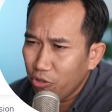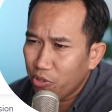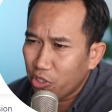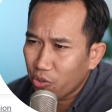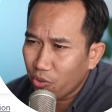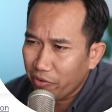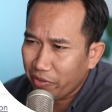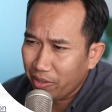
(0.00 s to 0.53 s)

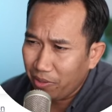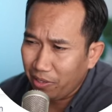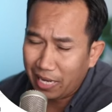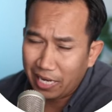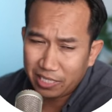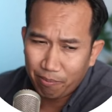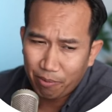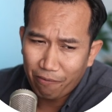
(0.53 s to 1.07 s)
short that will
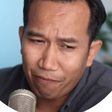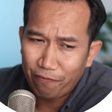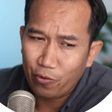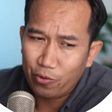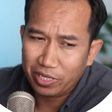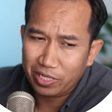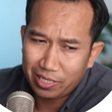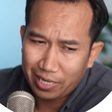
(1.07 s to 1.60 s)
last about
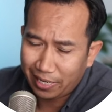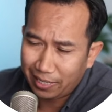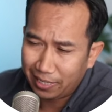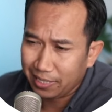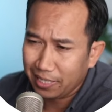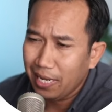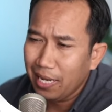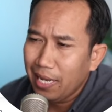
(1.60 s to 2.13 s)
40 seconds.